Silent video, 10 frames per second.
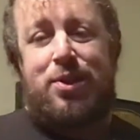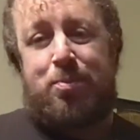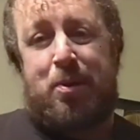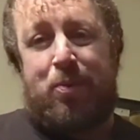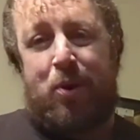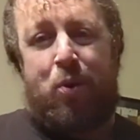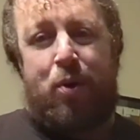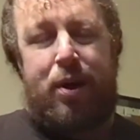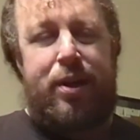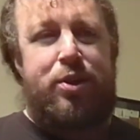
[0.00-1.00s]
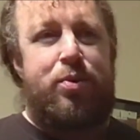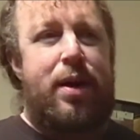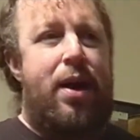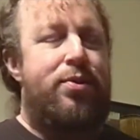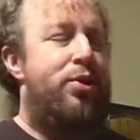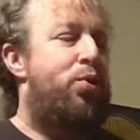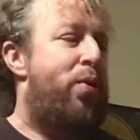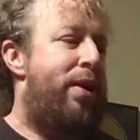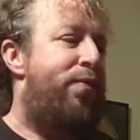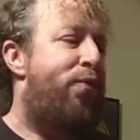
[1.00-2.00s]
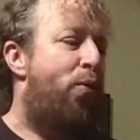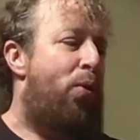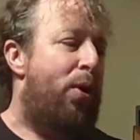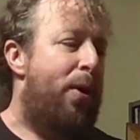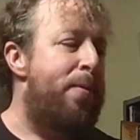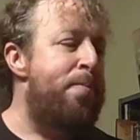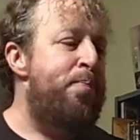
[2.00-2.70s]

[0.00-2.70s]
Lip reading: This is being recorded in 2024.